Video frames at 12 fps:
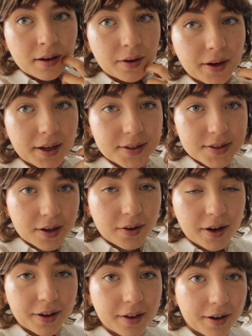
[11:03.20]
Okay,
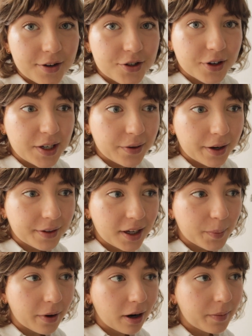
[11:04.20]
so I thought I'd show you around the
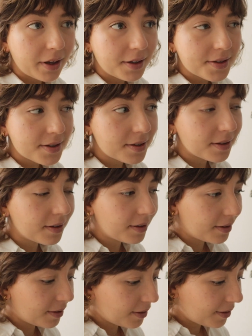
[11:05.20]
apartment
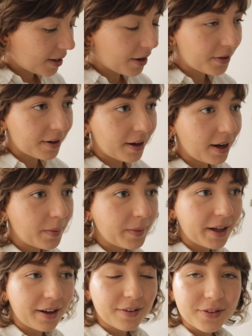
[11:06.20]
now that I am
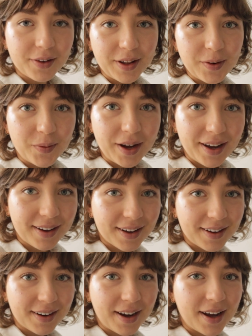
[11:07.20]
like fully awake
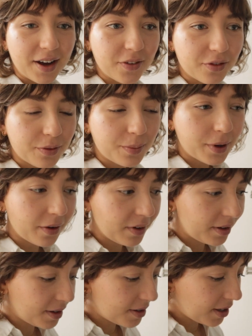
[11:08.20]
and I have put
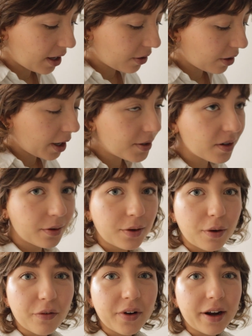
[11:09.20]
everything together. I don't
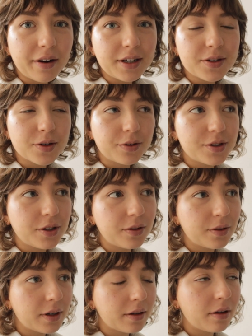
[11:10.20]
know if I already told
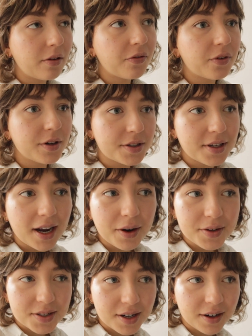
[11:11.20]
you the first day
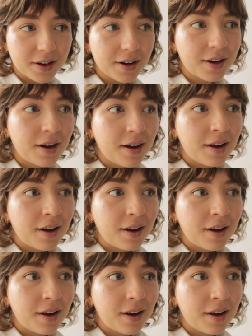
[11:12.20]
I was here,